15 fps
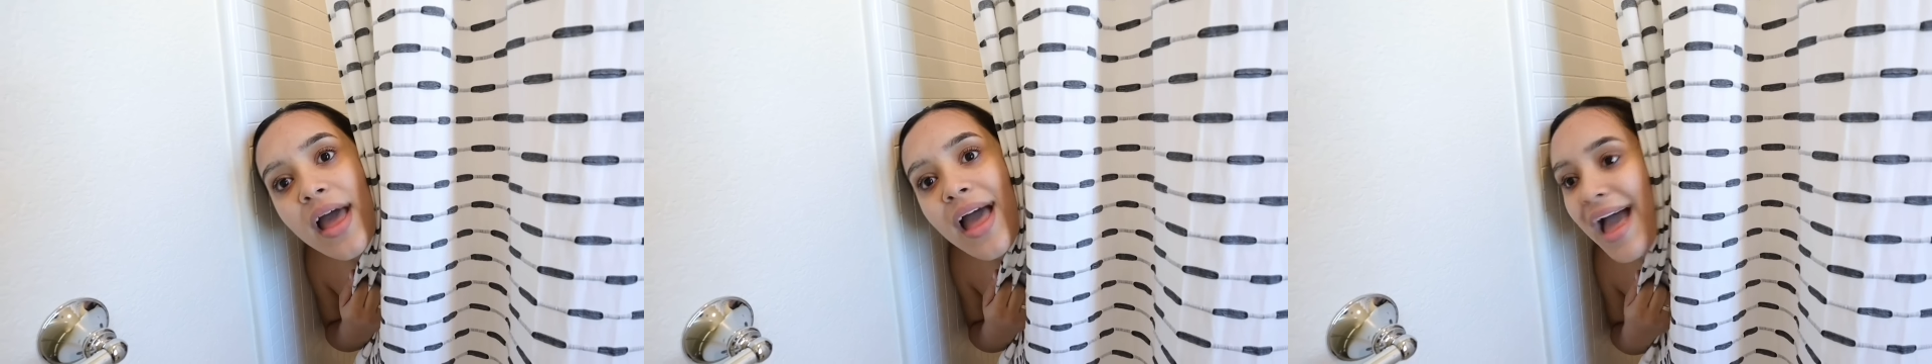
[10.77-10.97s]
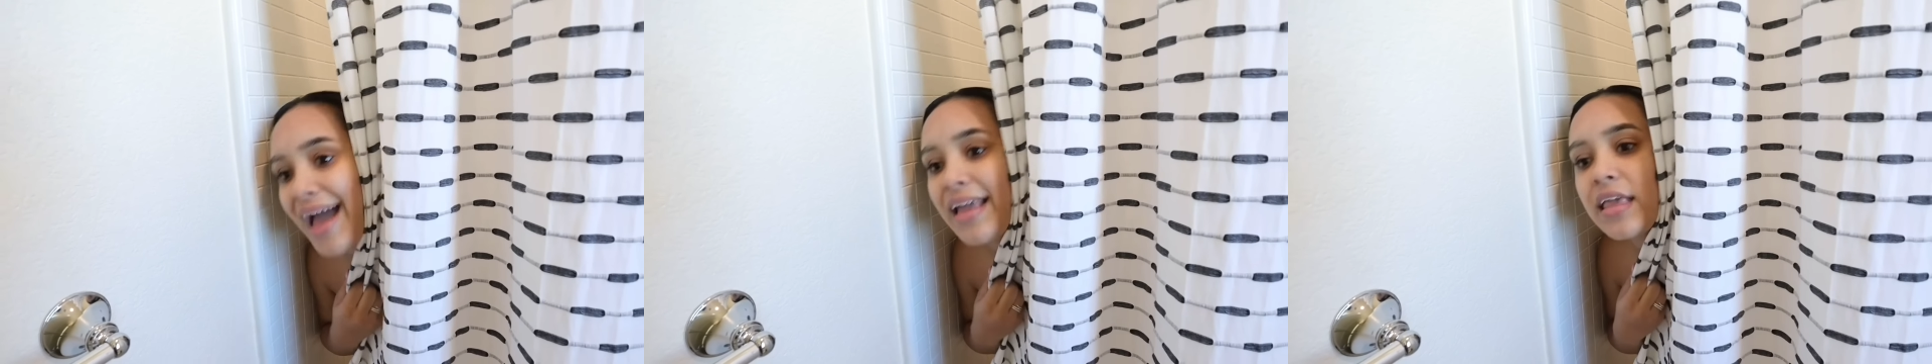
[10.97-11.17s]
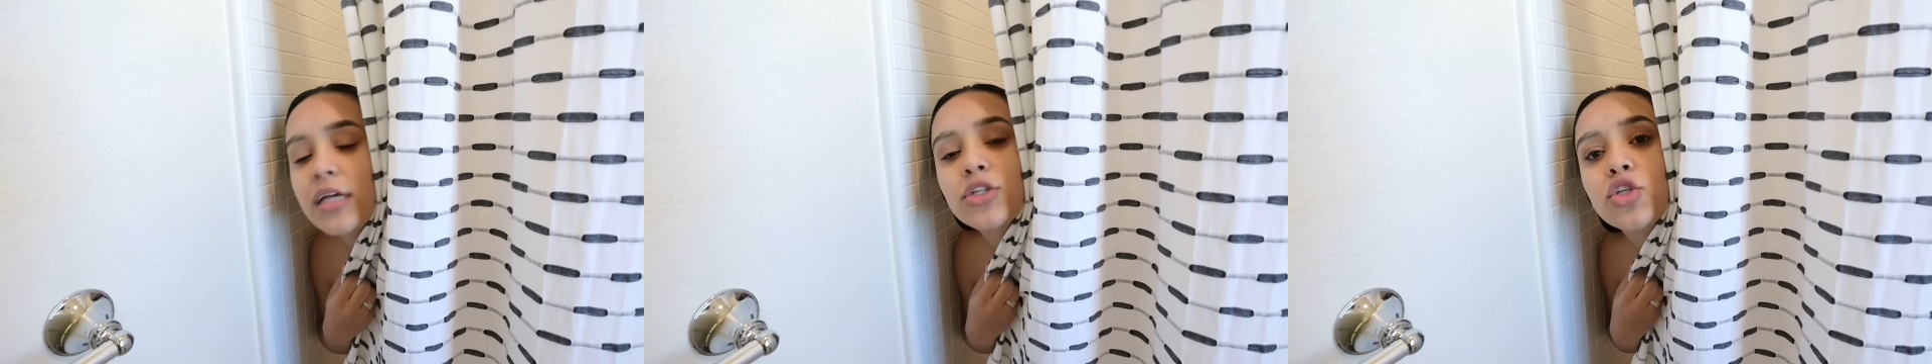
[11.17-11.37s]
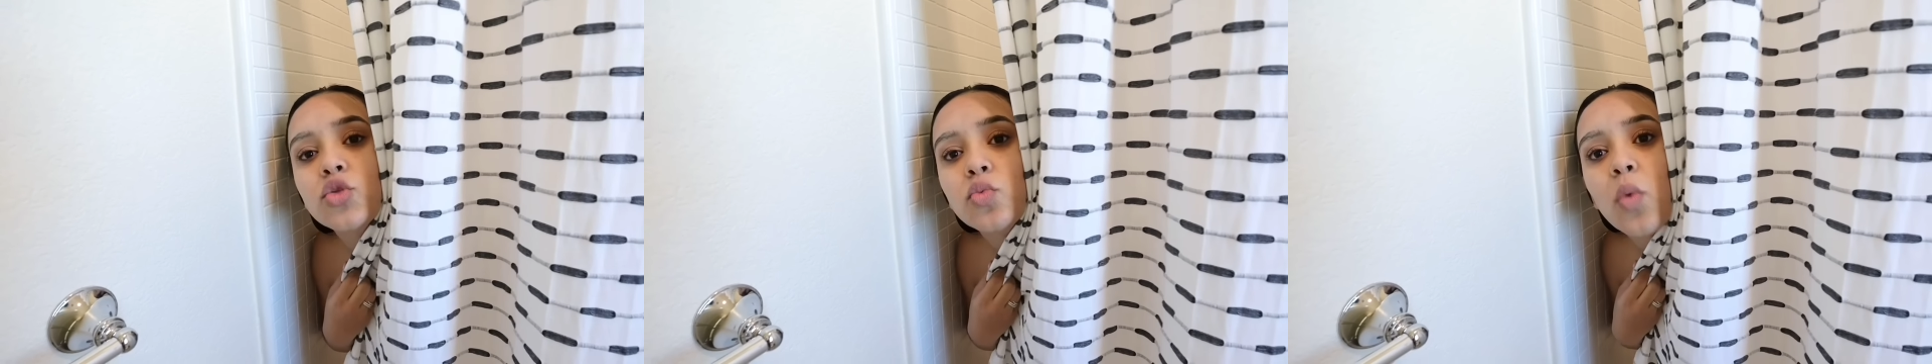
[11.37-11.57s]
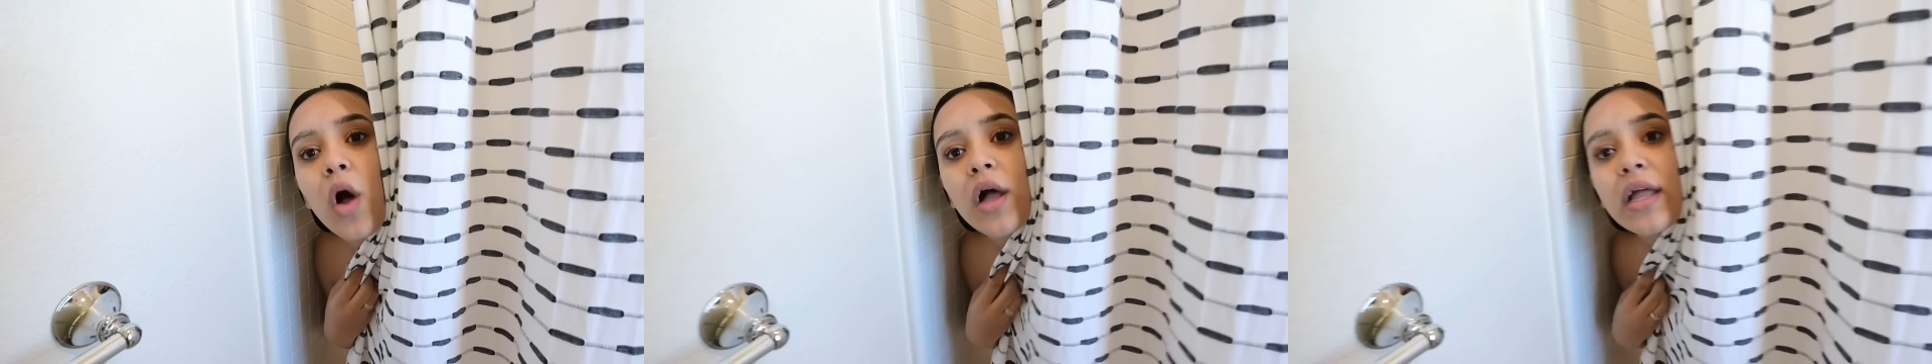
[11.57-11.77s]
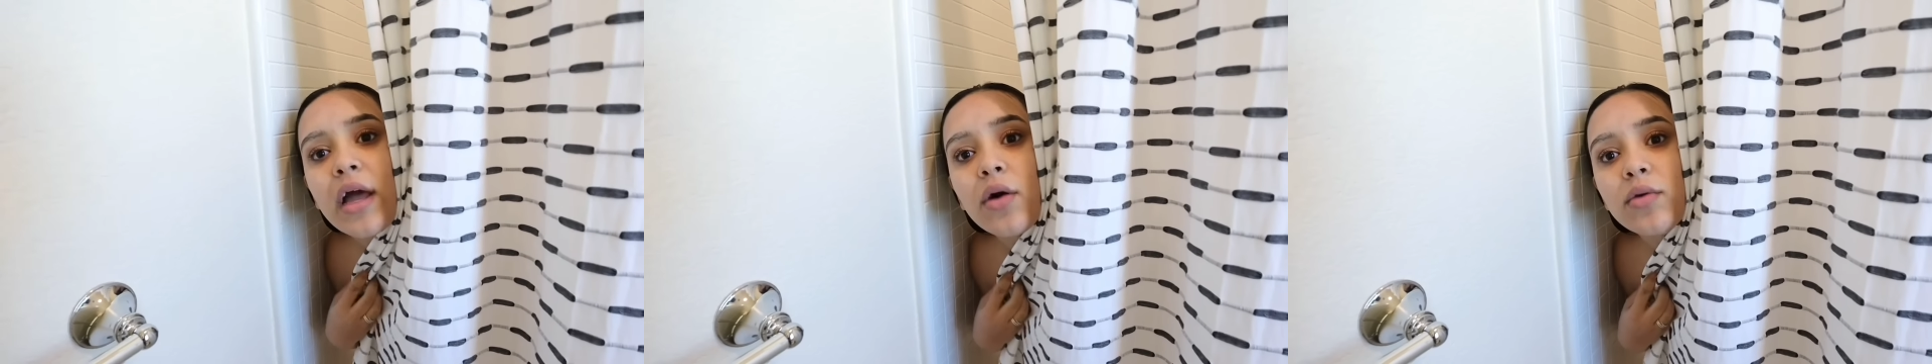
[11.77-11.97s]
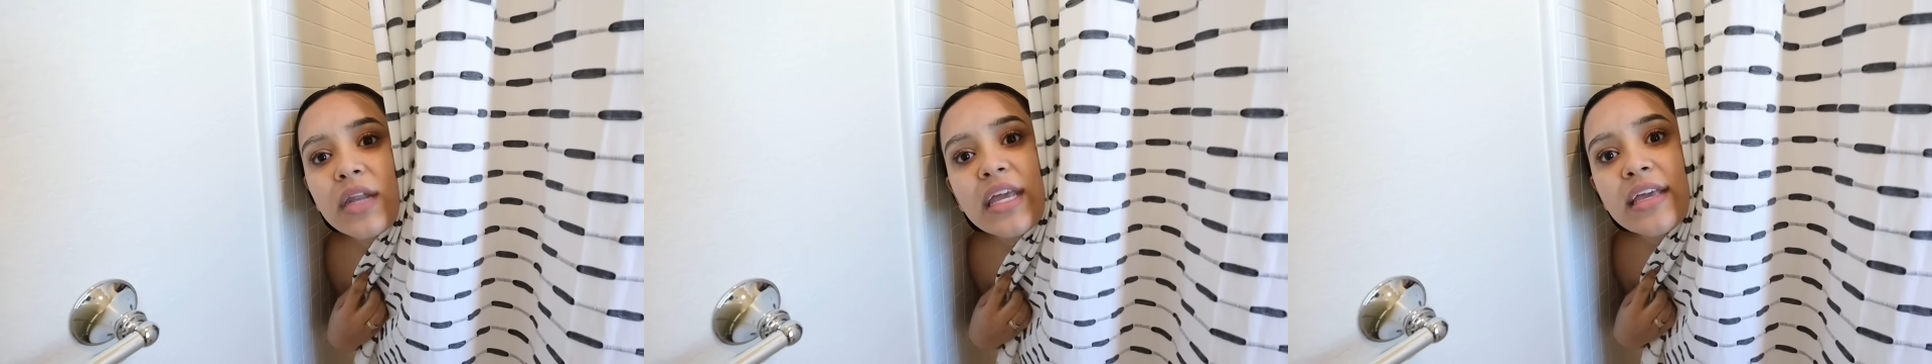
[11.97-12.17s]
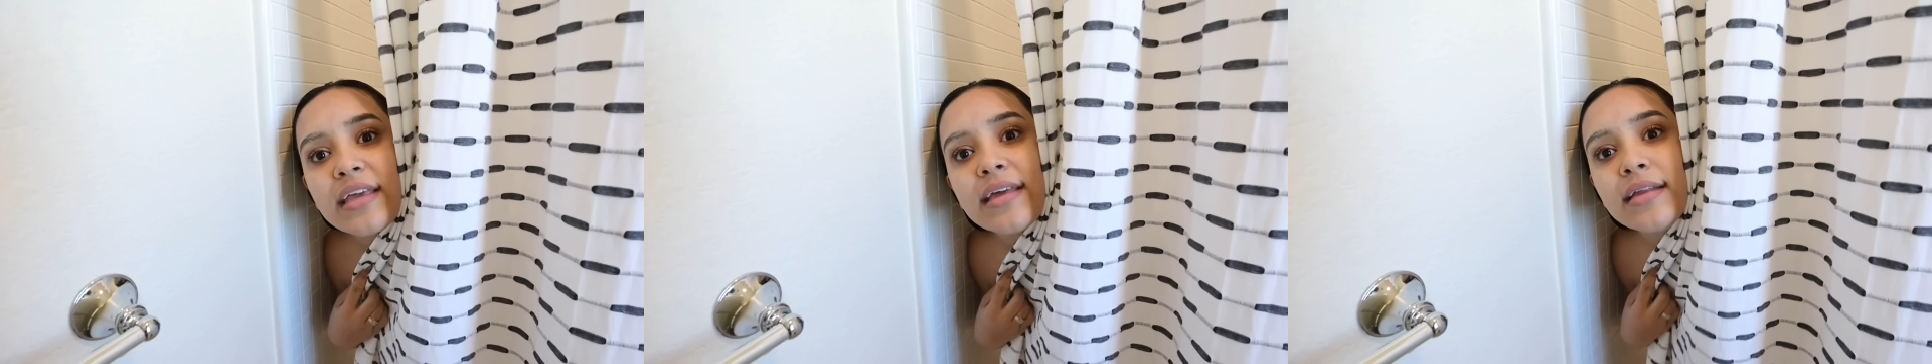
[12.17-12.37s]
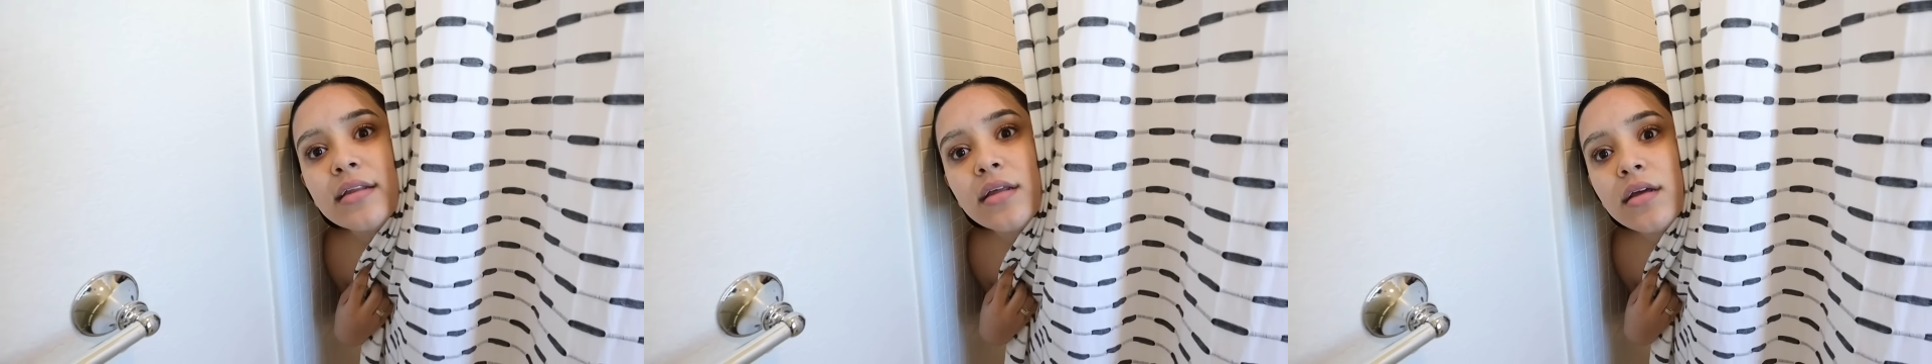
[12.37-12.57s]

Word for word: I can't just walk out naked.